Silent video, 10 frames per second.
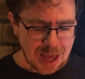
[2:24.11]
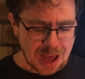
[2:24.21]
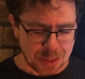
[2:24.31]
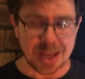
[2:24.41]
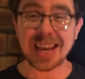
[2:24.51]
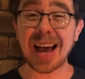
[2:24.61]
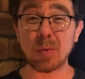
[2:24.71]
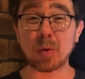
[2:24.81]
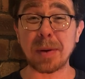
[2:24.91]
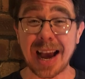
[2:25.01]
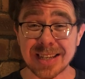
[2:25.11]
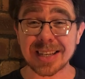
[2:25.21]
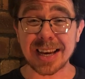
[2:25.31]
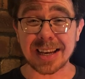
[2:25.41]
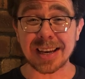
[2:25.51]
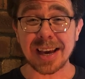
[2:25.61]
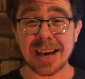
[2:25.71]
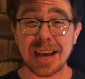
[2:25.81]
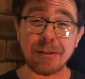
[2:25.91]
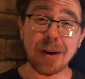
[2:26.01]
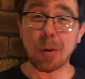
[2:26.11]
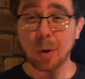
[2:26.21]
I think I would be asking if I